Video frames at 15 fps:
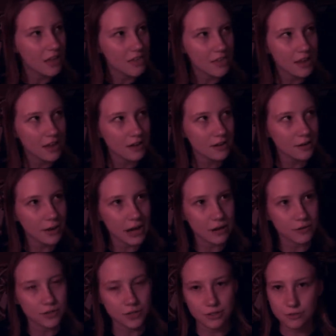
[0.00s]
they know how
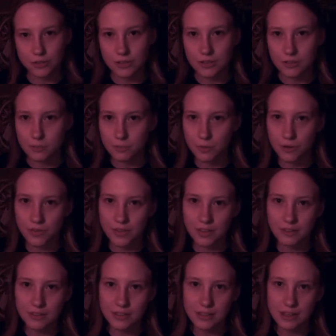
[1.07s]
to just put
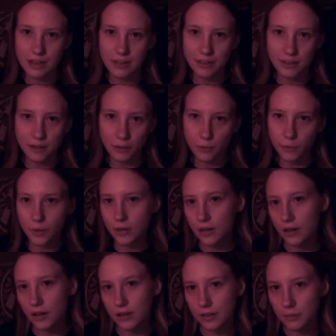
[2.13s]
things together, work
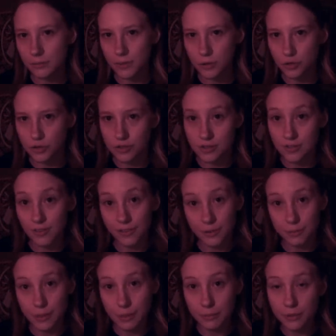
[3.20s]
on the emotions of other
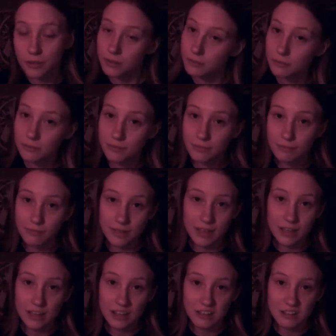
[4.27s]
people,
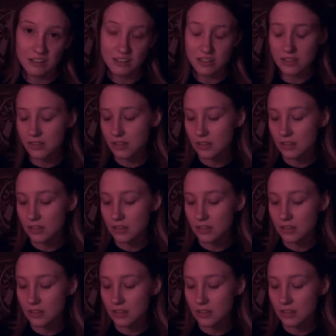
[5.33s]
and